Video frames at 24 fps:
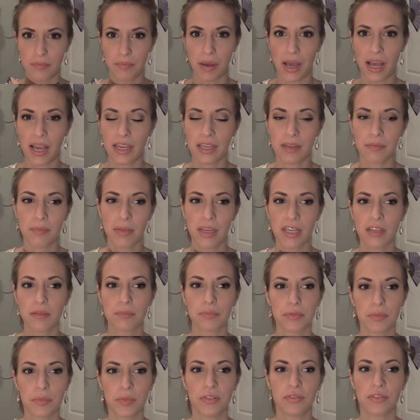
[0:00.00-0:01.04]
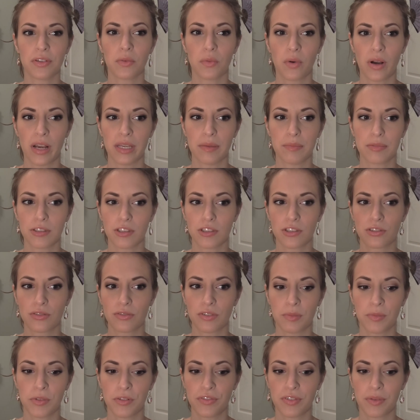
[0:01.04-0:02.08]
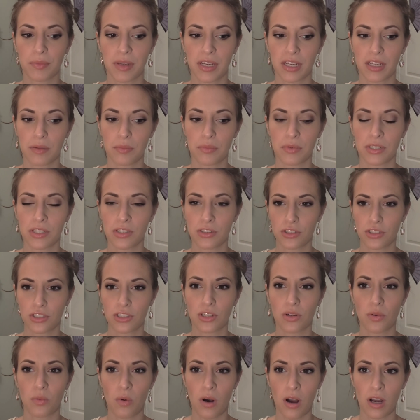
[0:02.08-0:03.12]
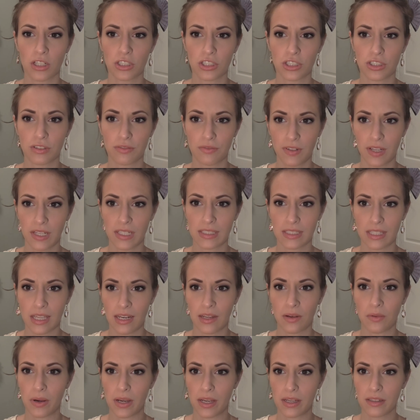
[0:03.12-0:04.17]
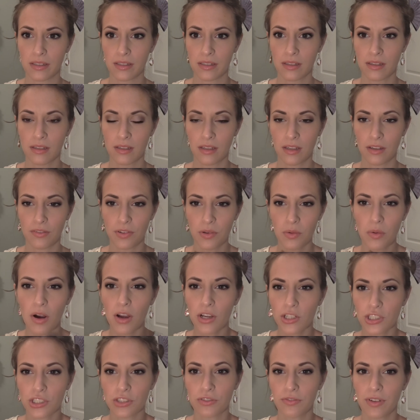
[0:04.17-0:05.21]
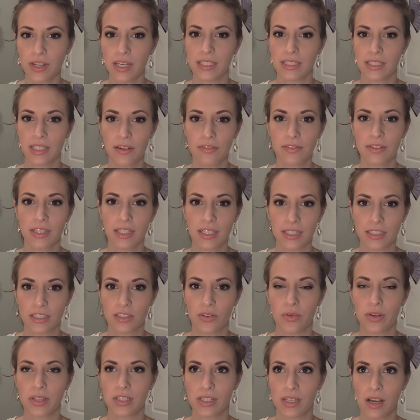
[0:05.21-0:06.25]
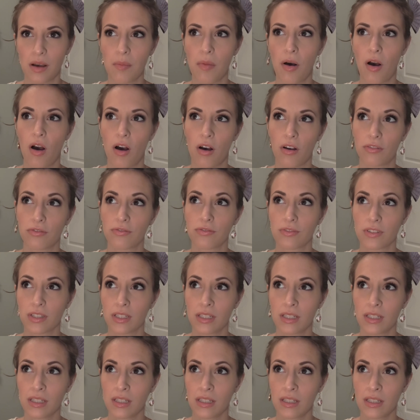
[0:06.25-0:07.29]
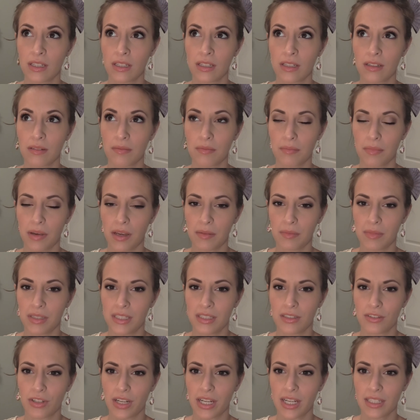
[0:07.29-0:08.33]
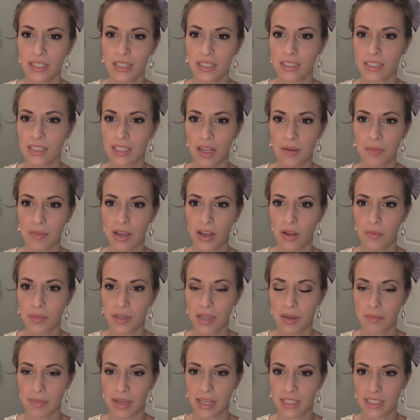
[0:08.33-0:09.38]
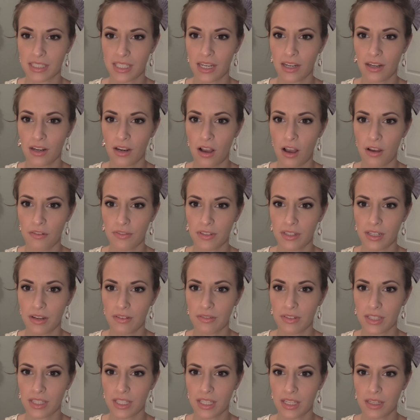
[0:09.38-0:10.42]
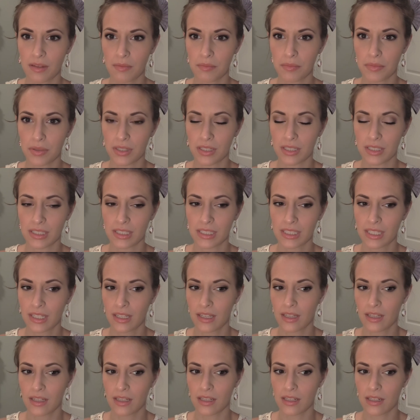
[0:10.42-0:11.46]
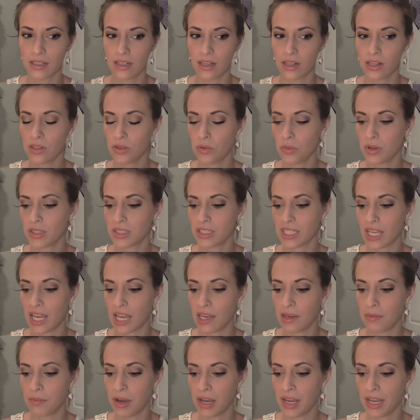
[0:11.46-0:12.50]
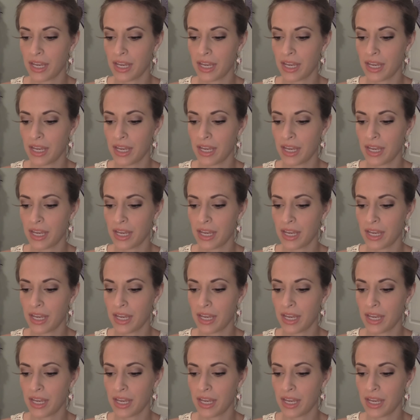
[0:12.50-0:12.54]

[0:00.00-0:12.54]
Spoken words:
buying makeup remover wipes just to remove your makeup when you're just going to wash your face anyway. If you wash your face, everything is going to come off. I mean, granted, some help get mascara off and everything, but none of the ones I